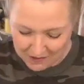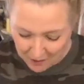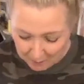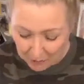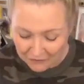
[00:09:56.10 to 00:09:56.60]

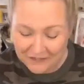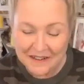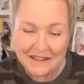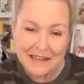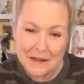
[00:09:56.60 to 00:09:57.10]
We are
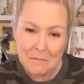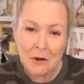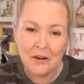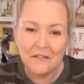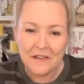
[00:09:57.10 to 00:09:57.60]
perfectly
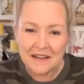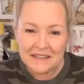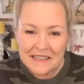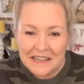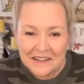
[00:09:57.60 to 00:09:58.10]

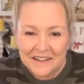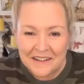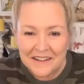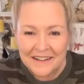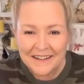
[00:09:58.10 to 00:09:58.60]
imperfect
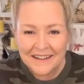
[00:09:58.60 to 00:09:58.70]
here.